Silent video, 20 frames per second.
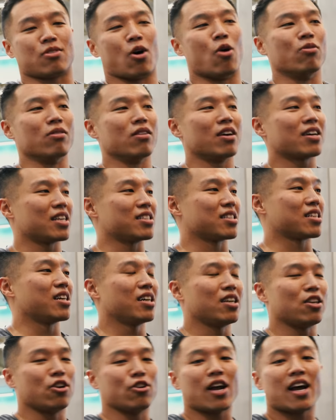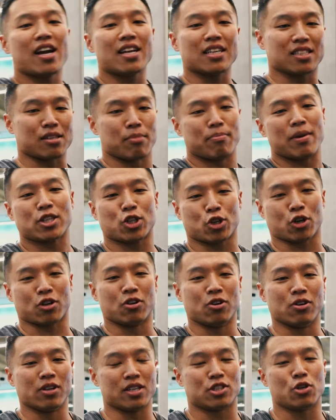kind of looks look like you're like you're not as symmetrical
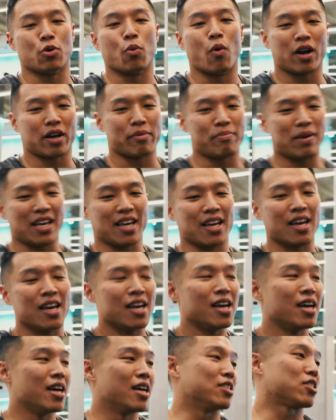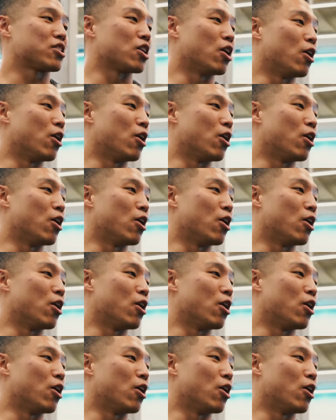as you want to be. And